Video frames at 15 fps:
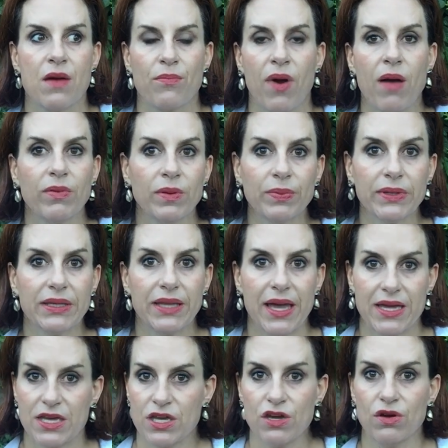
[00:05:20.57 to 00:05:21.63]
probably
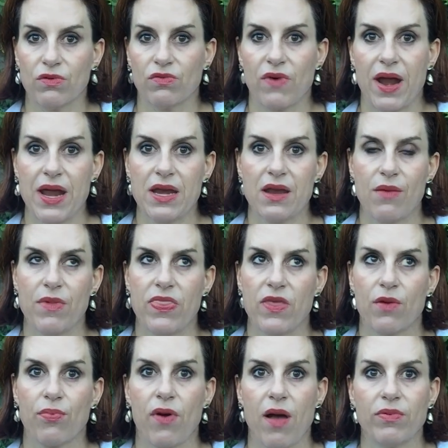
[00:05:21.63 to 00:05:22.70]
like you, right? I mean,
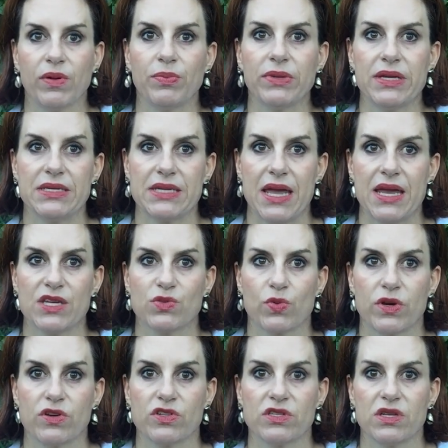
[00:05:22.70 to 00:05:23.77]
there are probably days
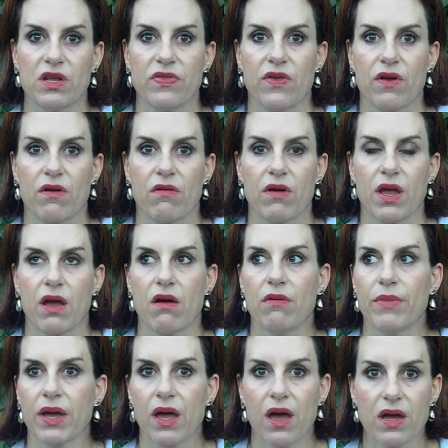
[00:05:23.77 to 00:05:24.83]
where you're sitting there going, oh
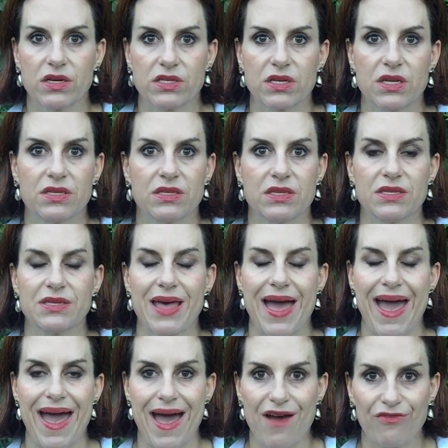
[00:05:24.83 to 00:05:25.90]
my gosh, is this
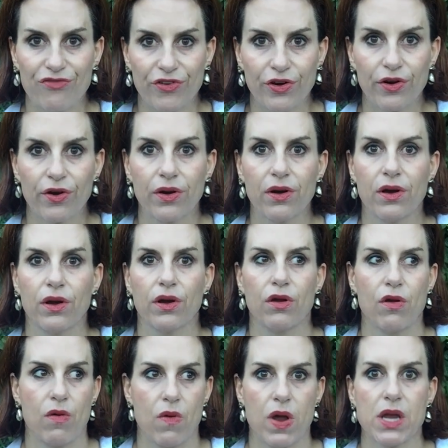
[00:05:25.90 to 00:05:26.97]
ever
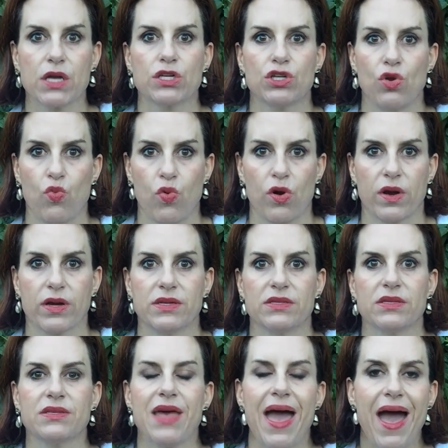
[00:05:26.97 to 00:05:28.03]
going to work? Is
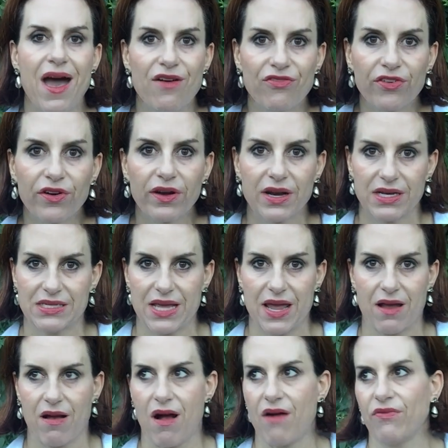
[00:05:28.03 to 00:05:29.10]
this ever going to
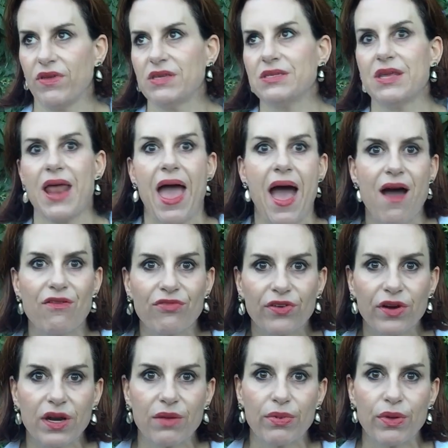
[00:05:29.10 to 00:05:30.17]
take off? Is it ever
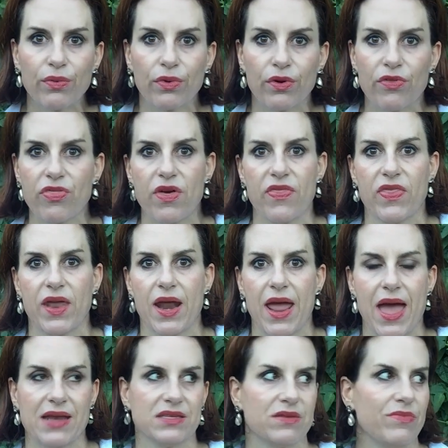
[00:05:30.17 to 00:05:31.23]
going to be worth it that I
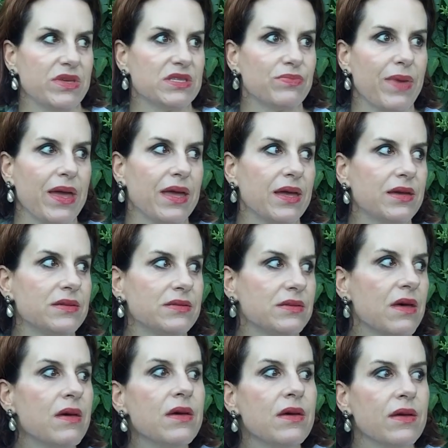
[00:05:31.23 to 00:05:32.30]
had to miss my kids'
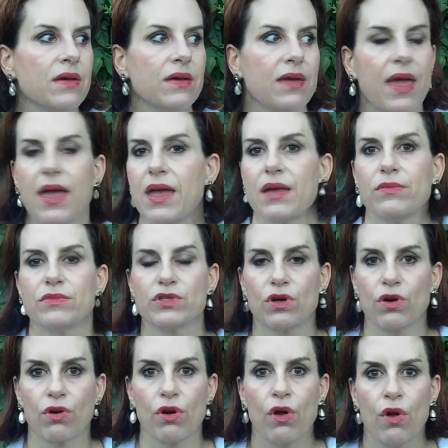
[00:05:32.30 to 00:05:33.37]
games
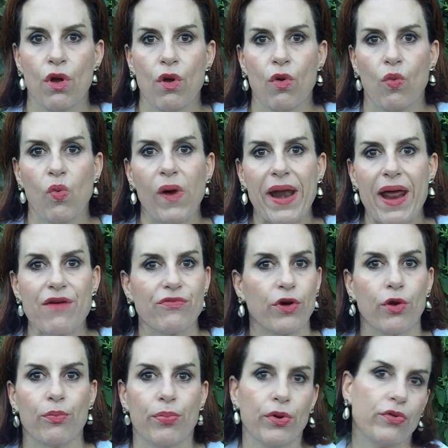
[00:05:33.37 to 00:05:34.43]
or whatever,
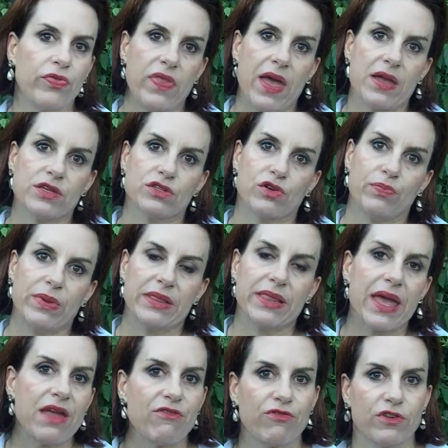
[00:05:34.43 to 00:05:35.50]
or birthdays, or be
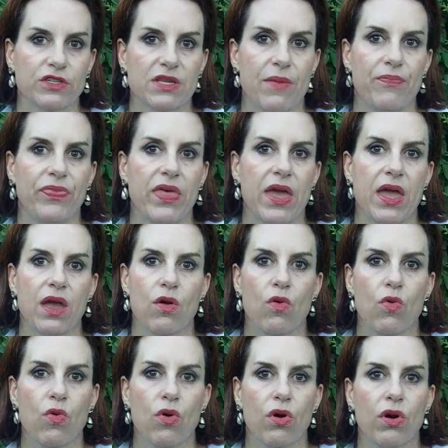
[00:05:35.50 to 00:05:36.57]
late for something?
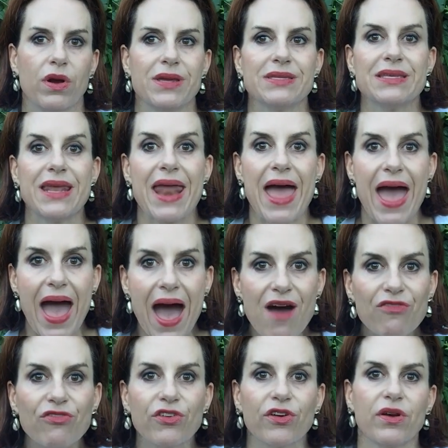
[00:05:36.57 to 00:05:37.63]
Or is it
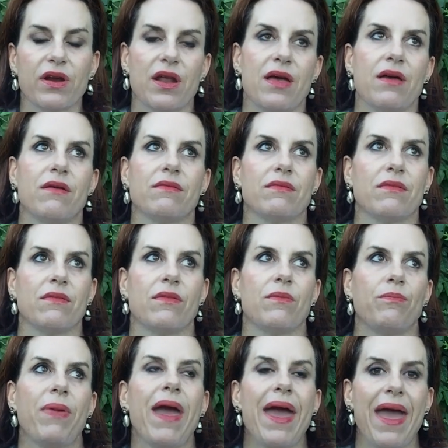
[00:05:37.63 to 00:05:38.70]
ever going to
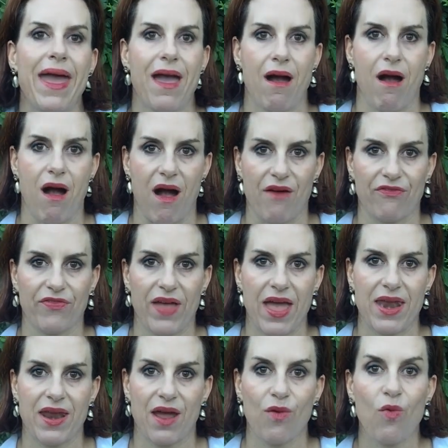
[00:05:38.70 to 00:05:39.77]
pay off?
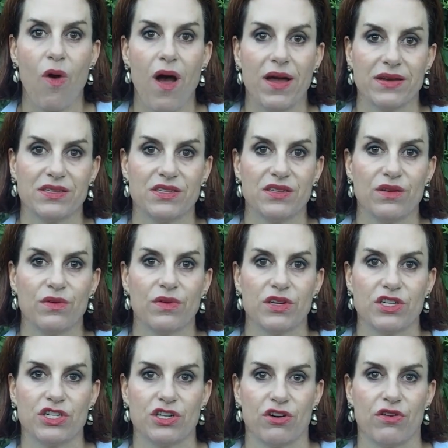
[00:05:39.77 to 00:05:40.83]
And I want to
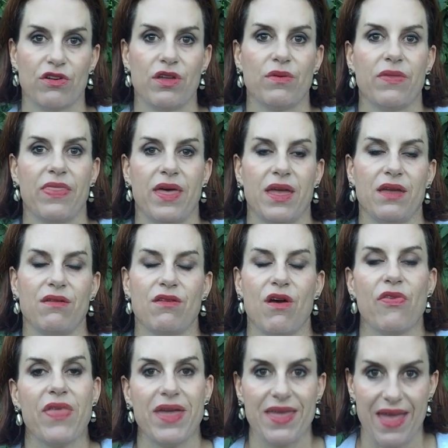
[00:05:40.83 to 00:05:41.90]
assure you and let you
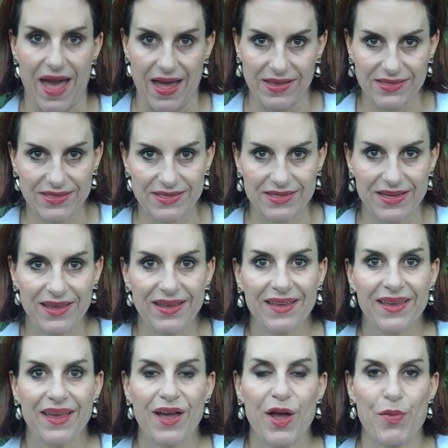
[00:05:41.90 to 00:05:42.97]
know that yes,
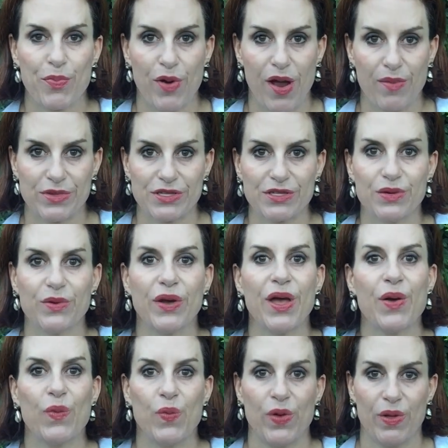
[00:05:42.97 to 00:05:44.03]
I promise you
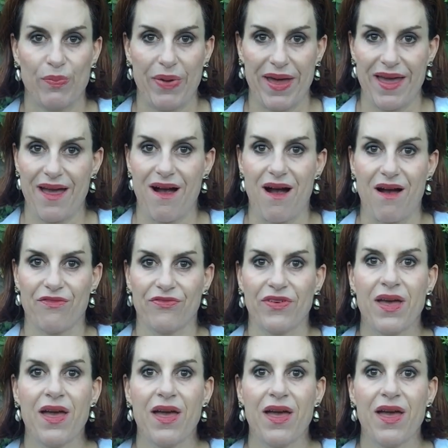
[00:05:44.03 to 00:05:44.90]
it will pay off.